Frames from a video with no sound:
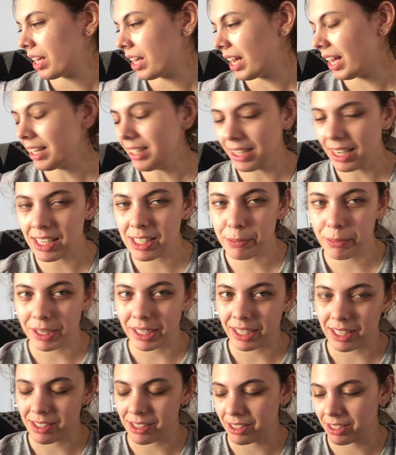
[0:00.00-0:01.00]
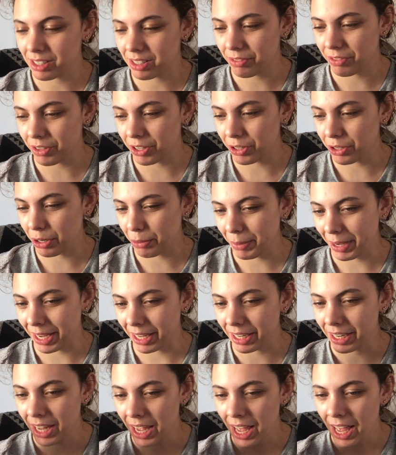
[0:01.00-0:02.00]
It does, but it doesn't, if you know what I
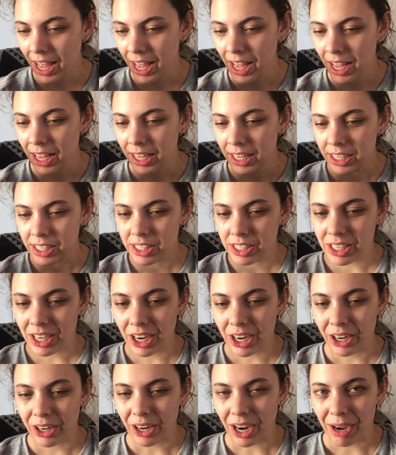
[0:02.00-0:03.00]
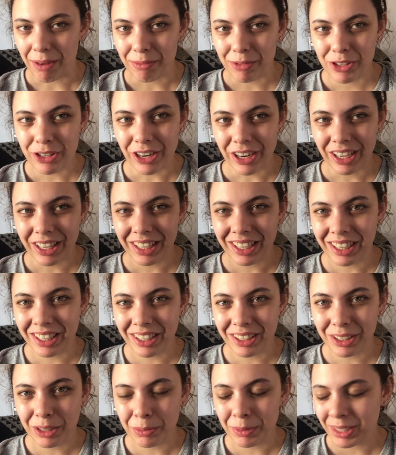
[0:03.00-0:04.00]
mean. So I'm struggling a
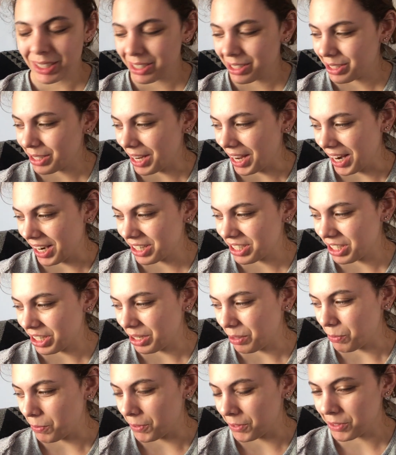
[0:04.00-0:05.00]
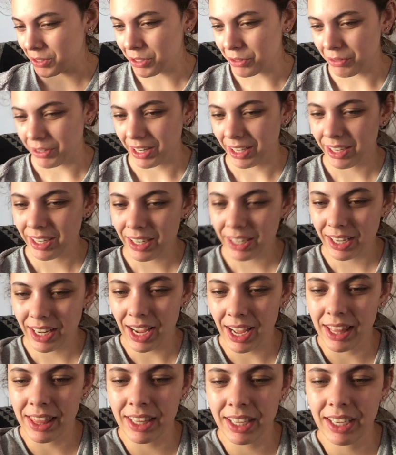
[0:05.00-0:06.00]
little bit to actually want to read it.
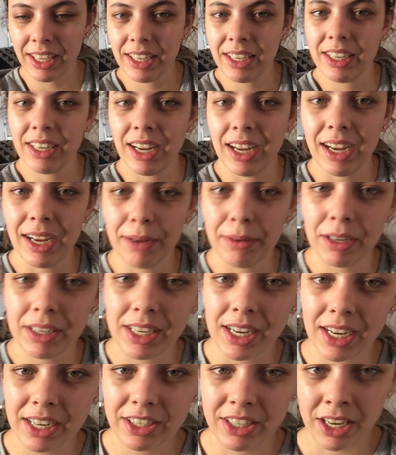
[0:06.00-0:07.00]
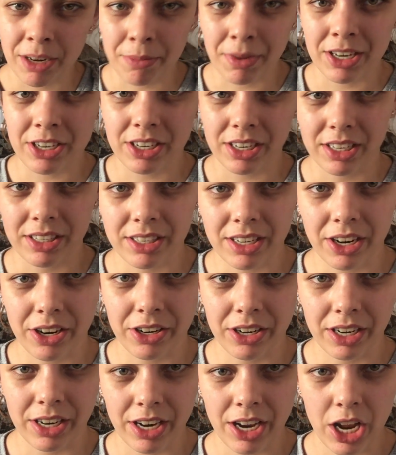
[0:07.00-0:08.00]
And then A Darker Shade of Magic is
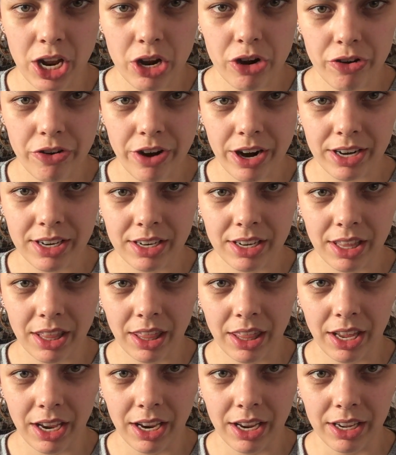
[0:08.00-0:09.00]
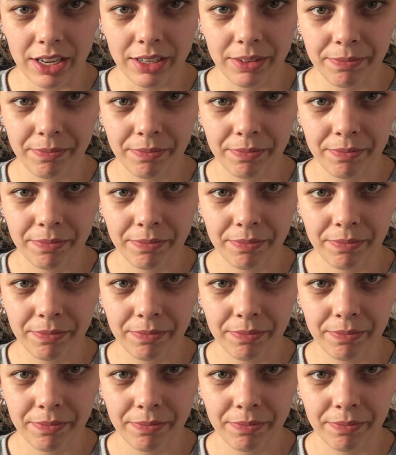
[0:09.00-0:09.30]
currently right there,